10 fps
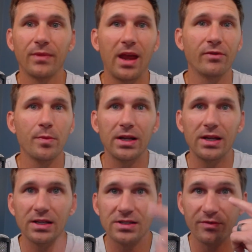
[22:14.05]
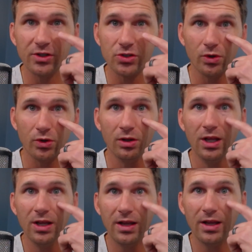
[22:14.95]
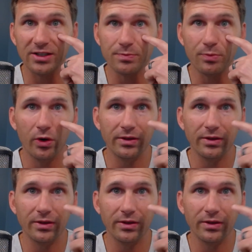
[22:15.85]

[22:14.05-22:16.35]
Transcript: Everybody is a visual at this point.